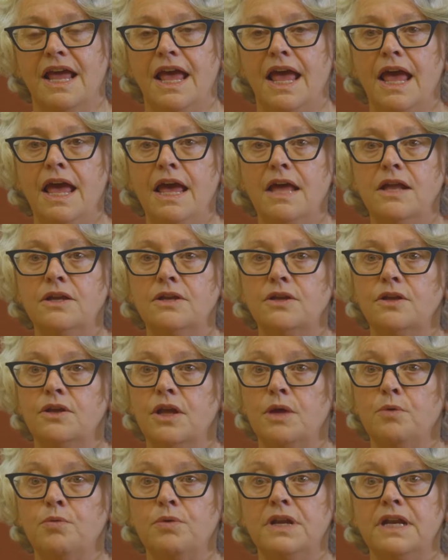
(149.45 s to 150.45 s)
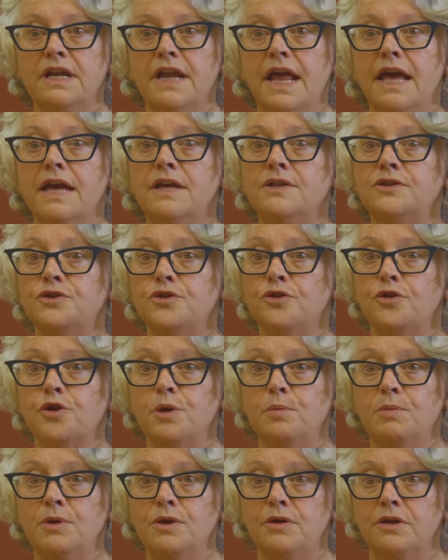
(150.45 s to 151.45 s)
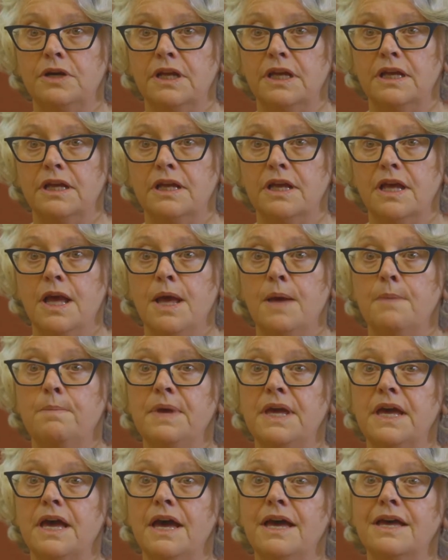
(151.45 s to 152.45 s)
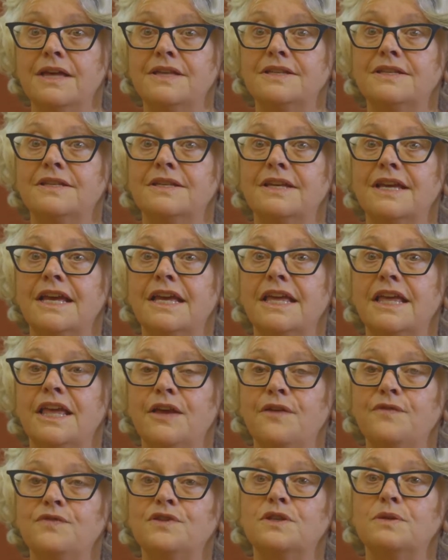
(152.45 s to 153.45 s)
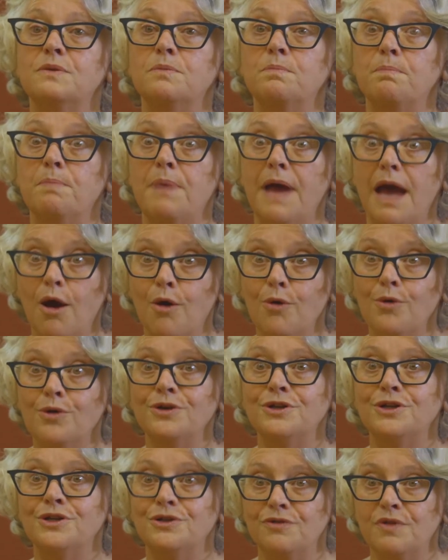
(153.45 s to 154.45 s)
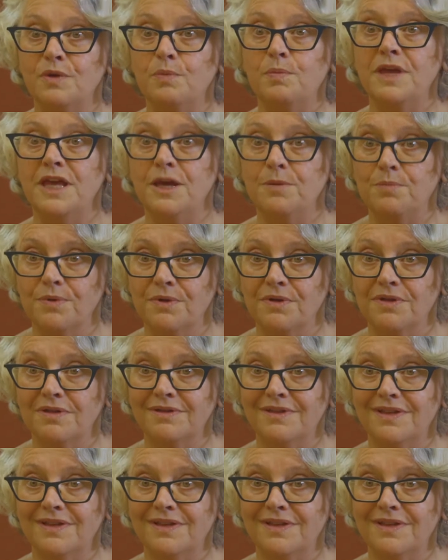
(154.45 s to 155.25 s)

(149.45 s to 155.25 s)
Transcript: and it would enhance your community because it gives power to the people.